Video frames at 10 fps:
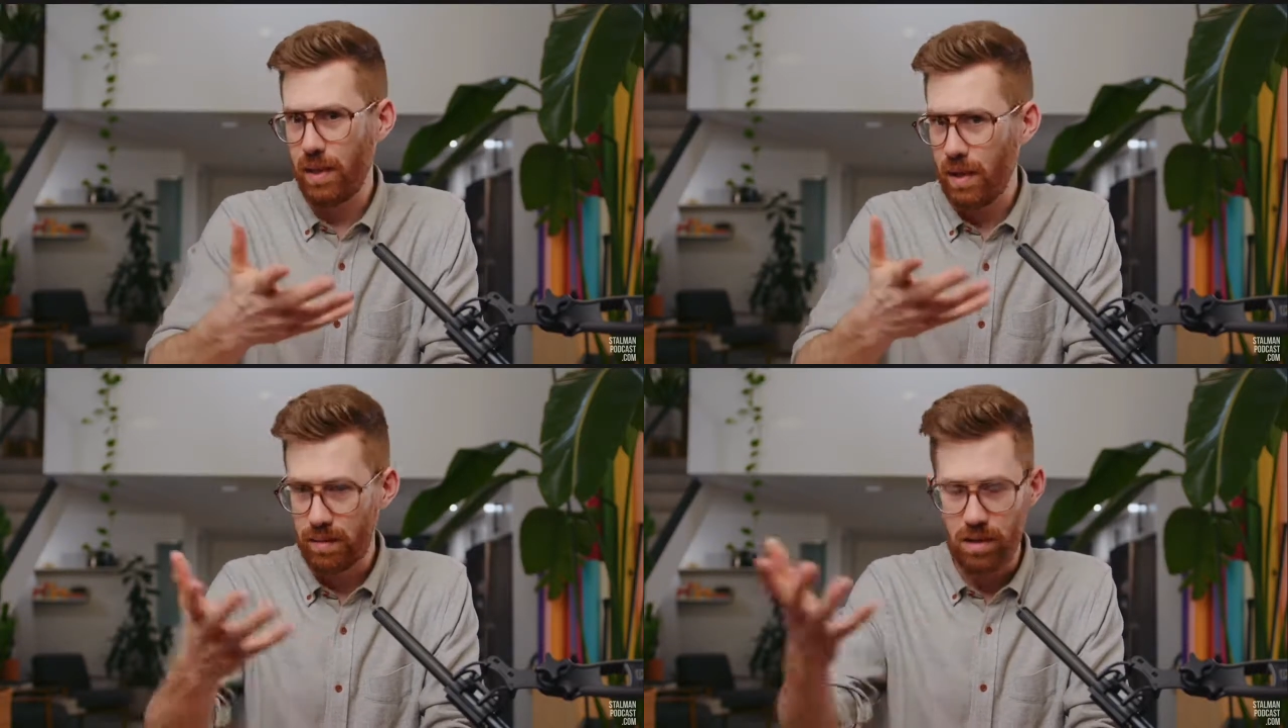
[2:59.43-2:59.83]

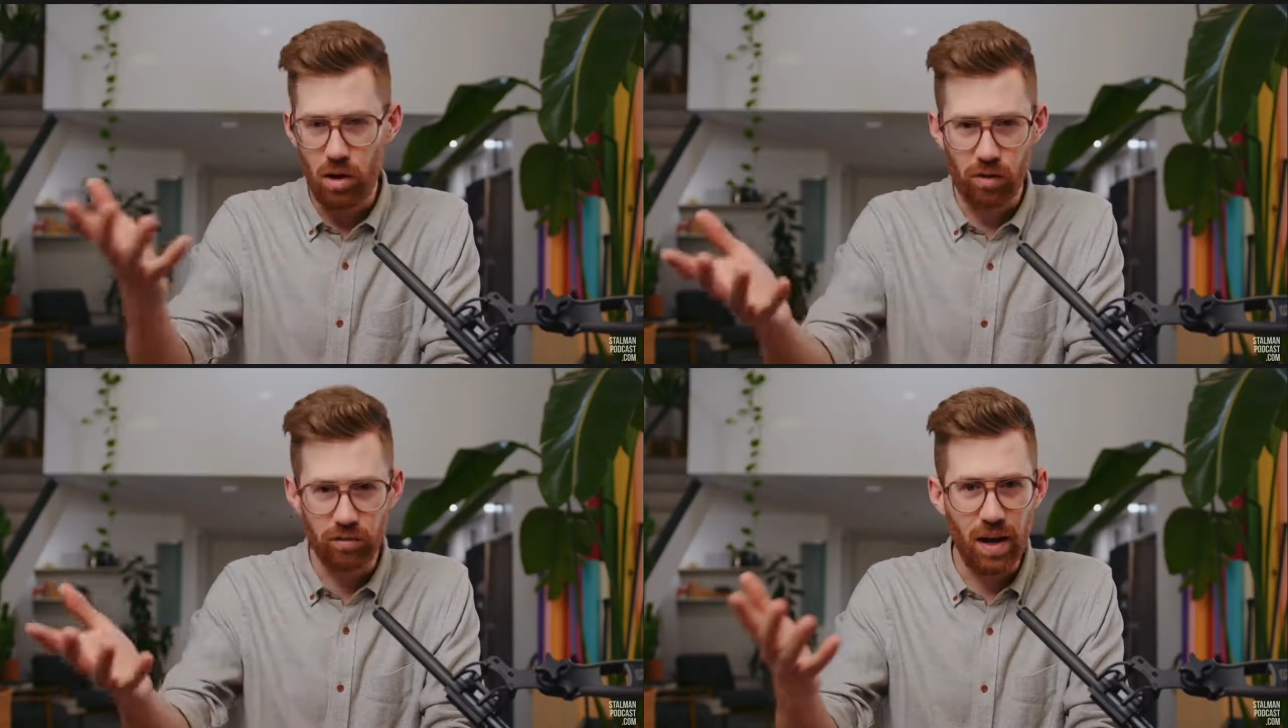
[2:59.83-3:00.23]
like the
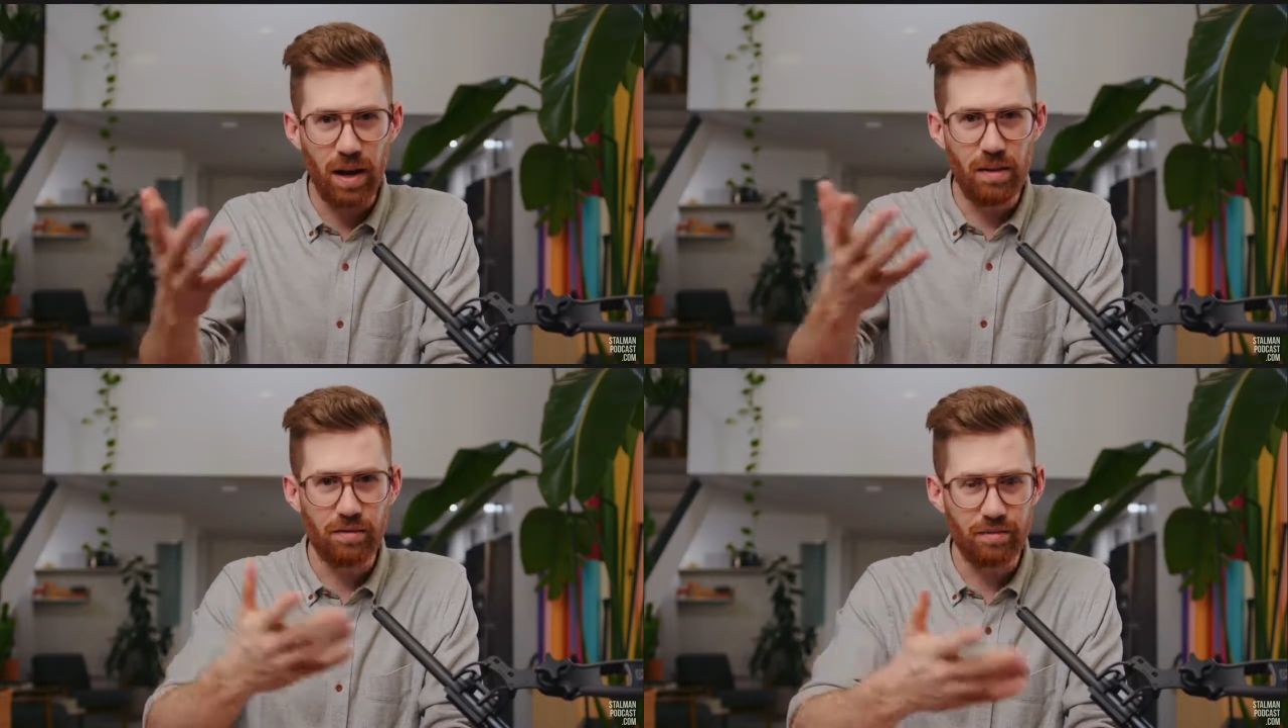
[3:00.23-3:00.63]

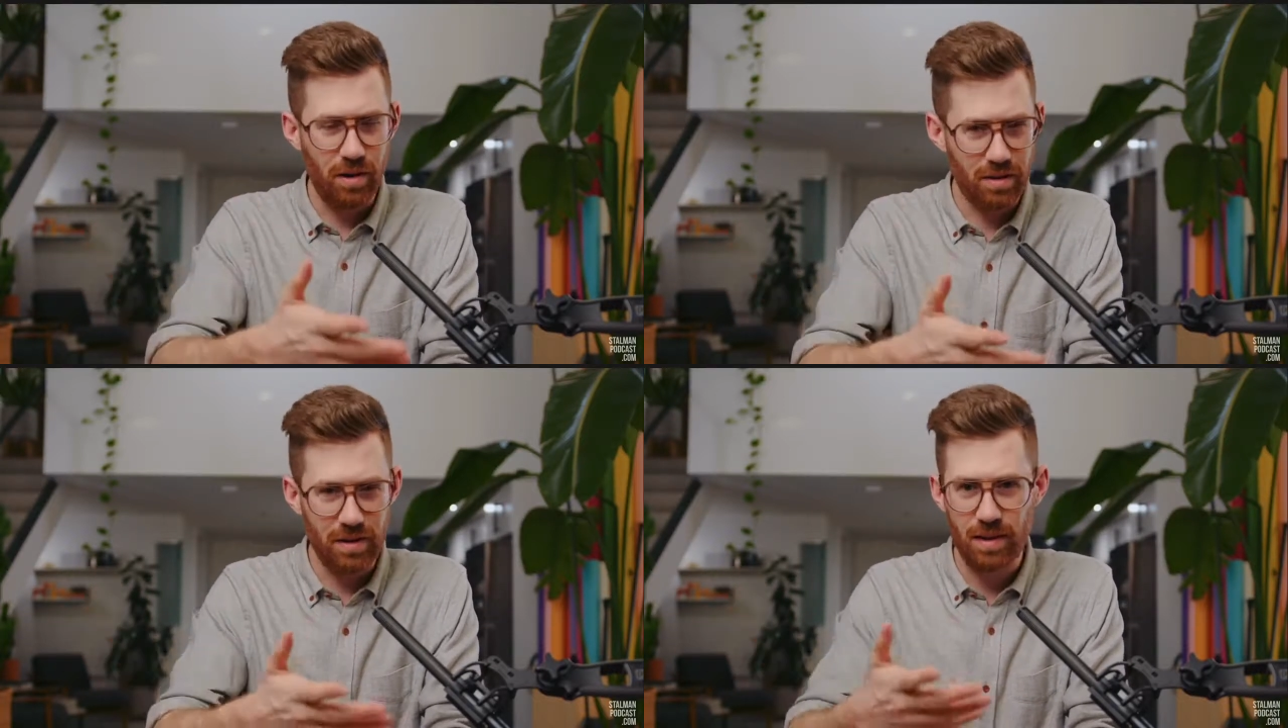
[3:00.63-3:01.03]
R5,
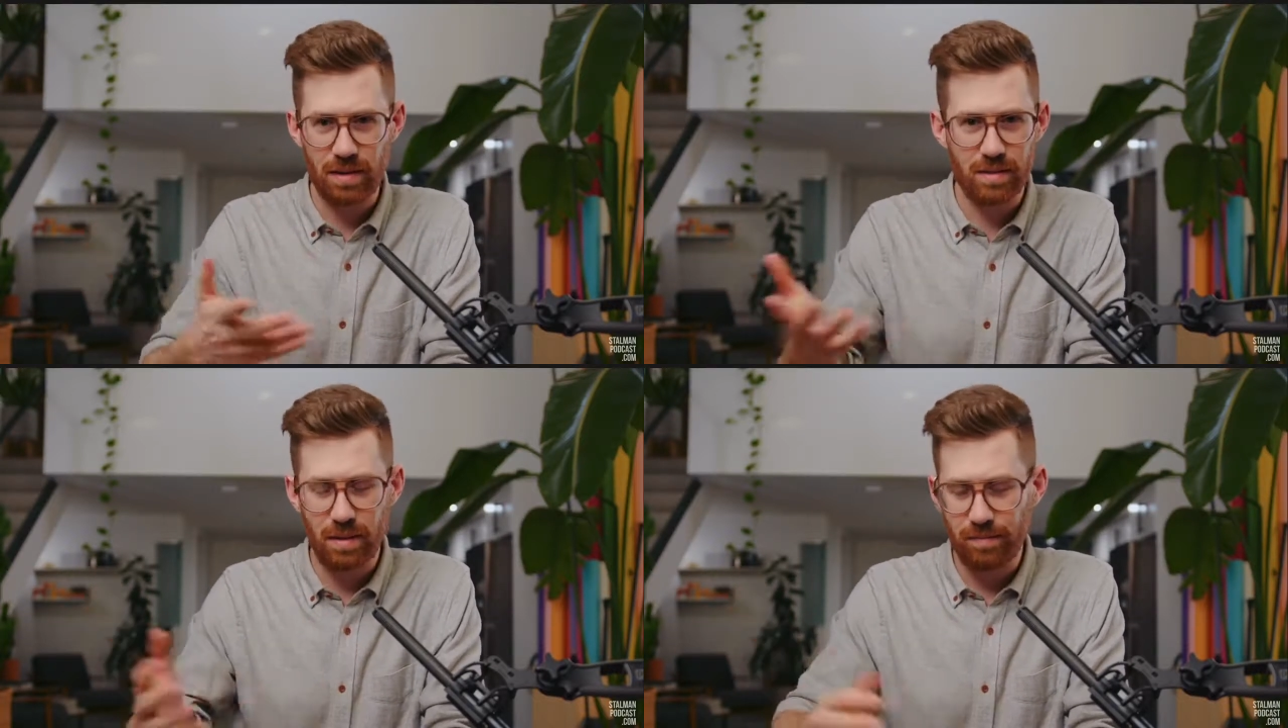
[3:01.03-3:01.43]
R6,